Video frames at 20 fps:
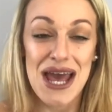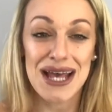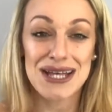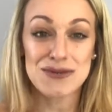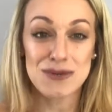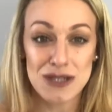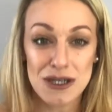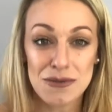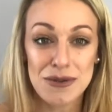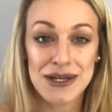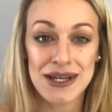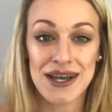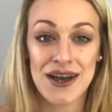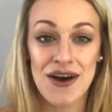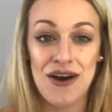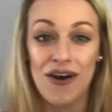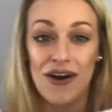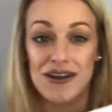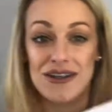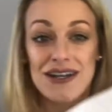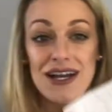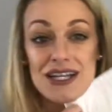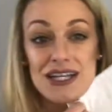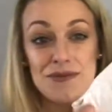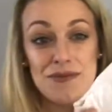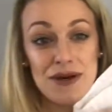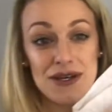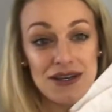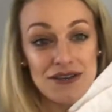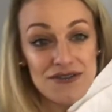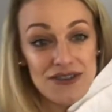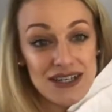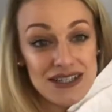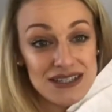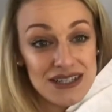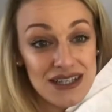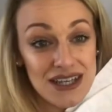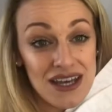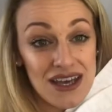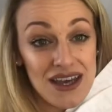is when you're putting it on and you put your
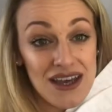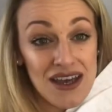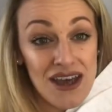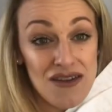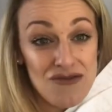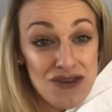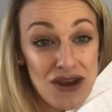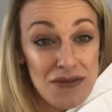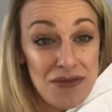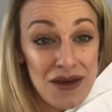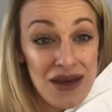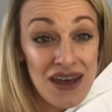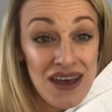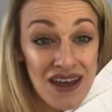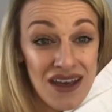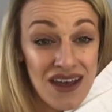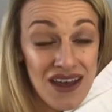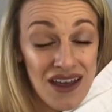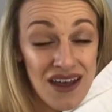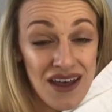feet in here and rip it